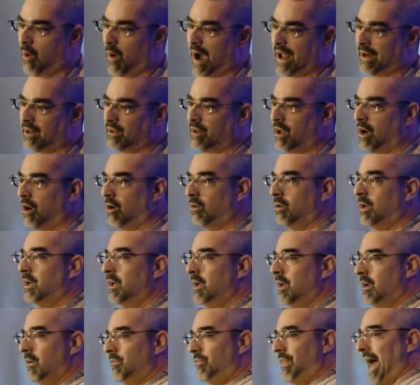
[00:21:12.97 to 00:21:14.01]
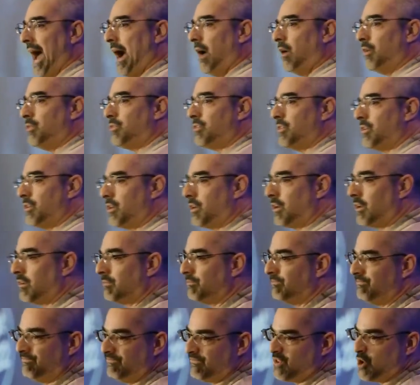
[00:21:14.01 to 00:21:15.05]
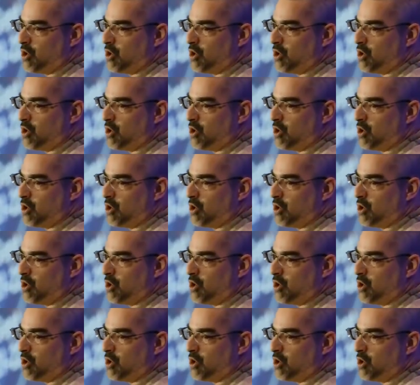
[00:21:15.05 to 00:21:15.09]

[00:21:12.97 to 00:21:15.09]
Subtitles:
1,000 or